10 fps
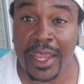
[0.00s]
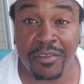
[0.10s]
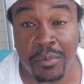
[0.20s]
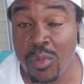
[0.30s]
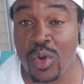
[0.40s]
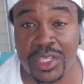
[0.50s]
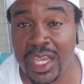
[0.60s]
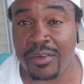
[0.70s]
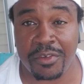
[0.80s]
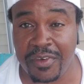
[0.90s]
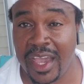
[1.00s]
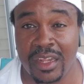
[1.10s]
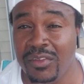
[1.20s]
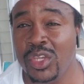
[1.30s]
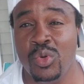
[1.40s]
even more terrified
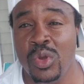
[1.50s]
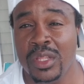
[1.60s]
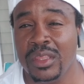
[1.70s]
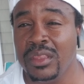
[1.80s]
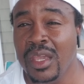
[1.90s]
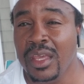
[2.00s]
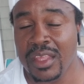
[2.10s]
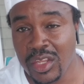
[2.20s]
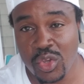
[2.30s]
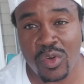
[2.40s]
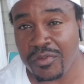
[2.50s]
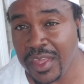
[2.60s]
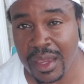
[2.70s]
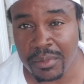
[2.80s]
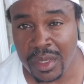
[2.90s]
of you than you of
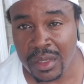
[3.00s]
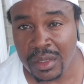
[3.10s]
them.